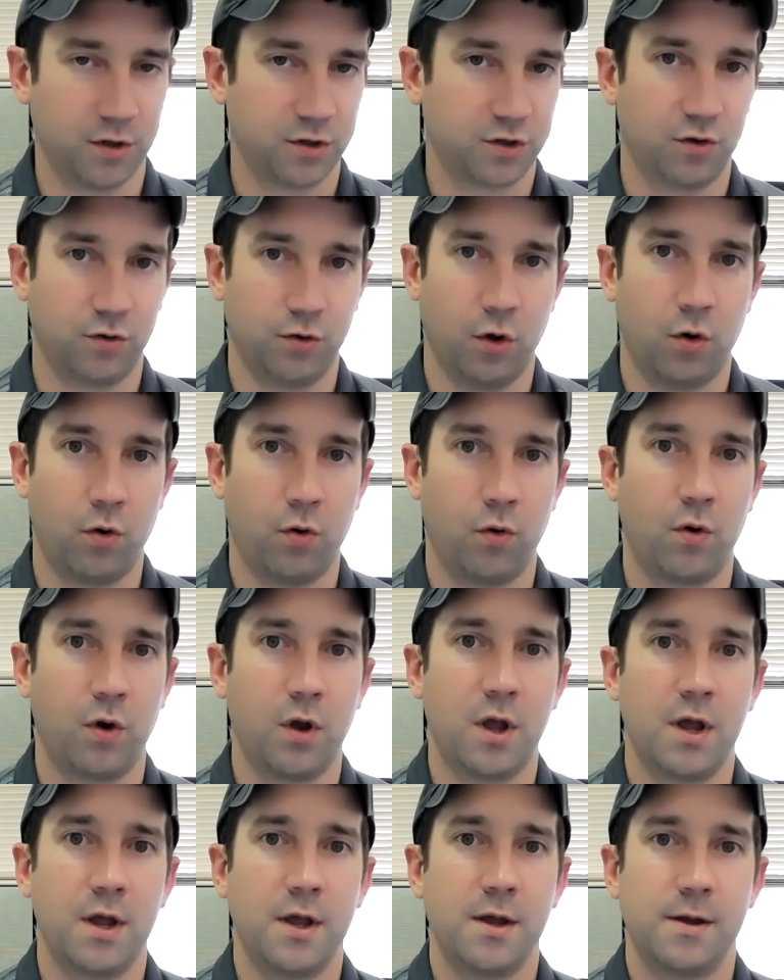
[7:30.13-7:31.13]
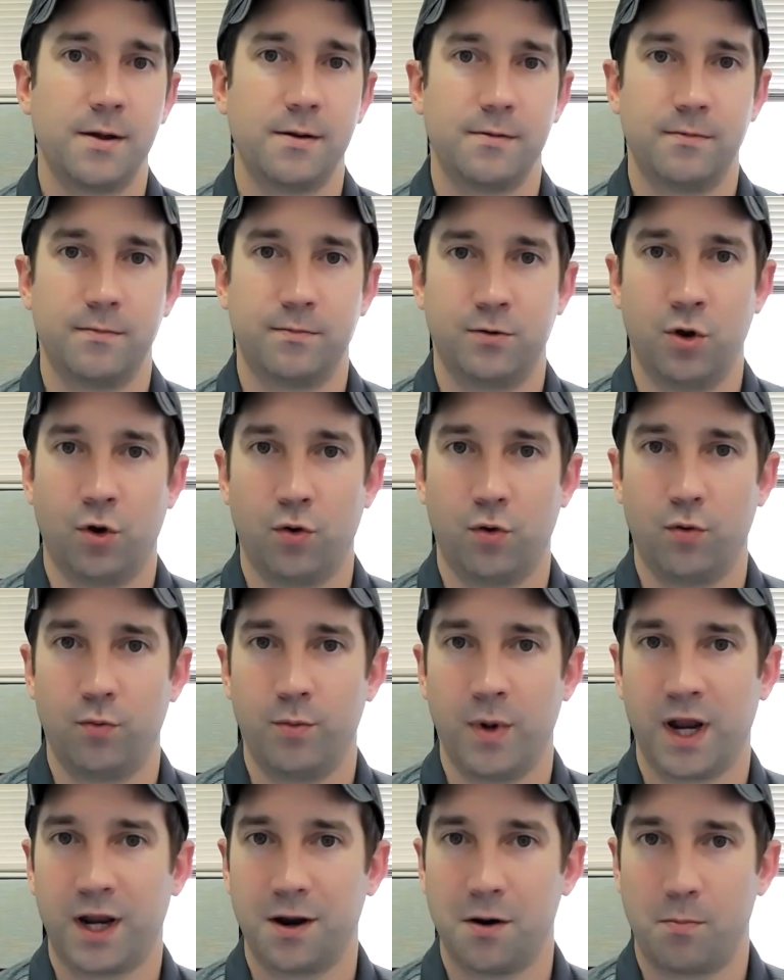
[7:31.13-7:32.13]
So don't
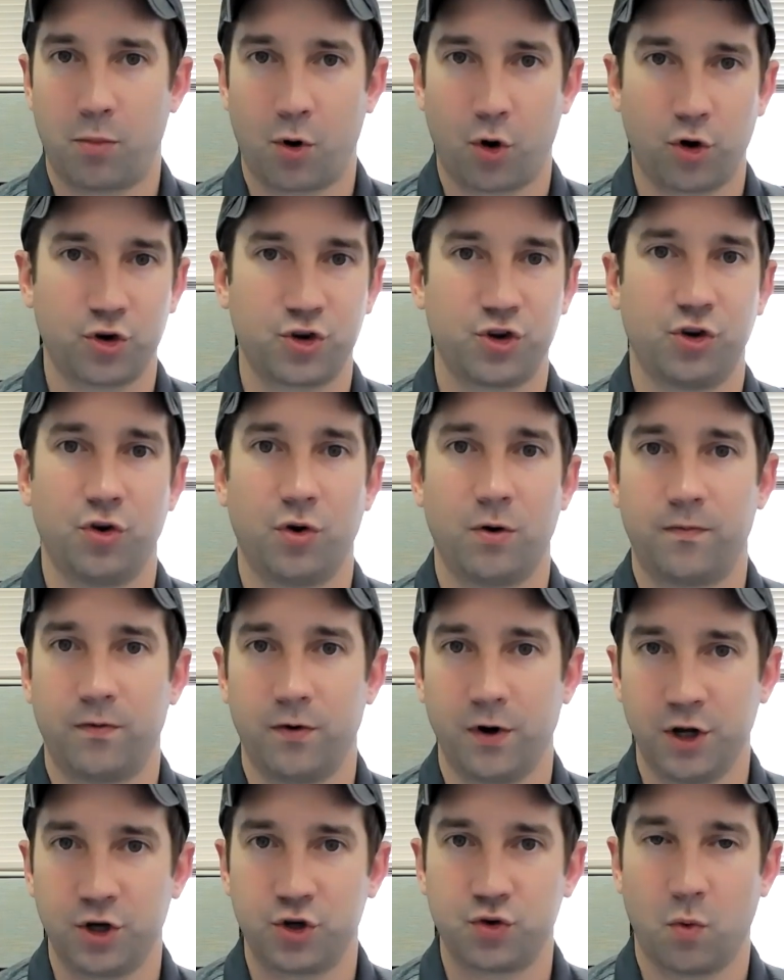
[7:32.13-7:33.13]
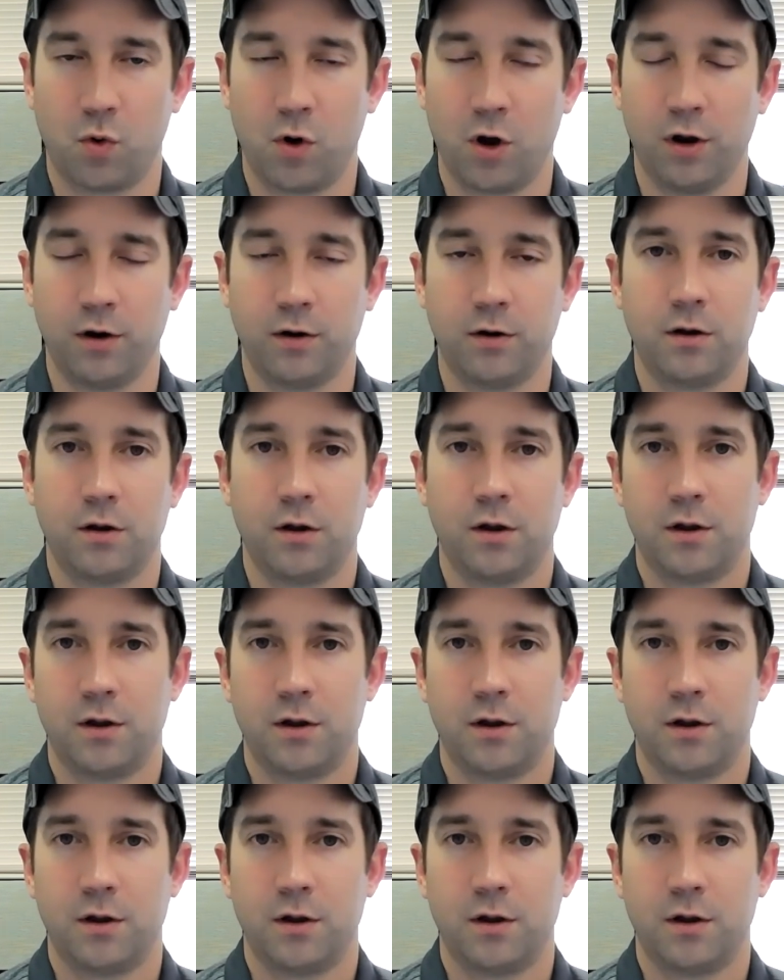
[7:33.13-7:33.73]
make it personal for each one.